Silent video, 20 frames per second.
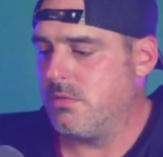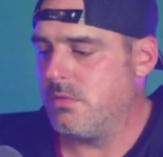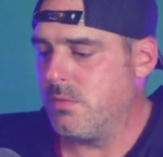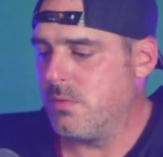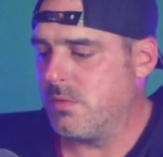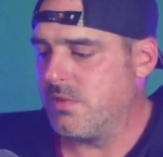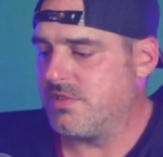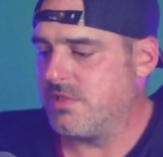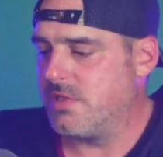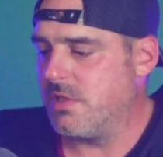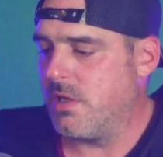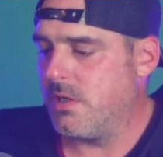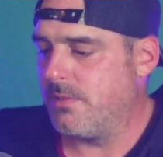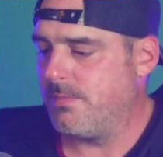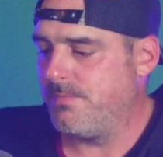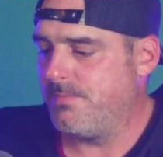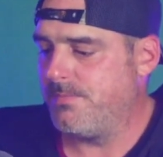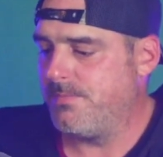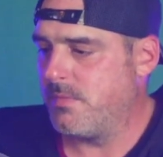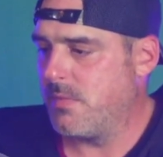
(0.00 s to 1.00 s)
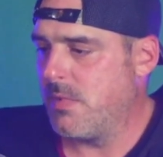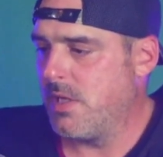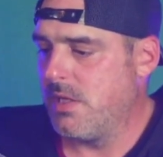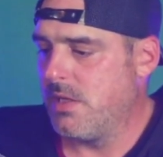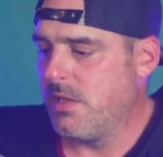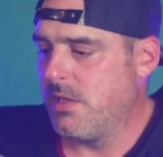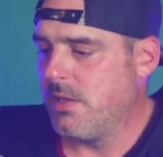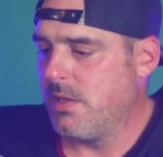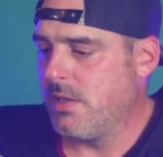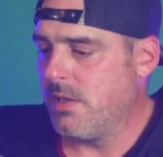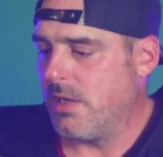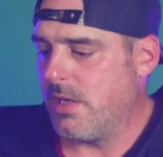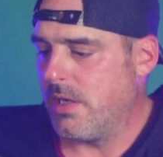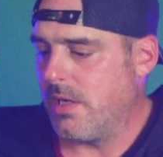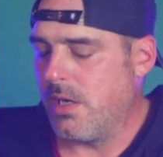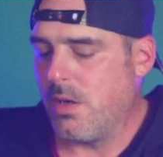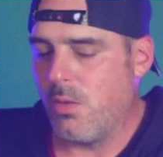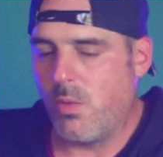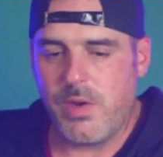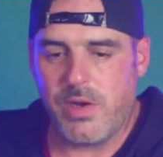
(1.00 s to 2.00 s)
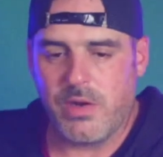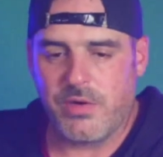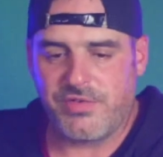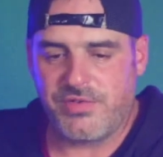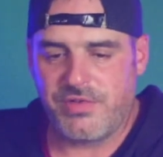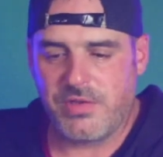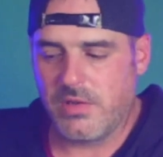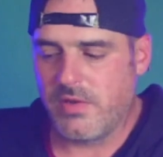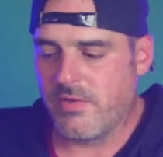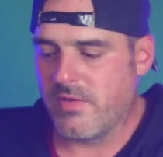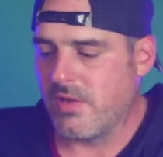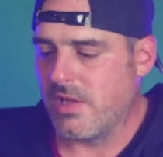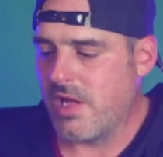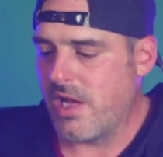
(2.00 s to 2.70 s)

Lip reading: What's up? We are still on the lav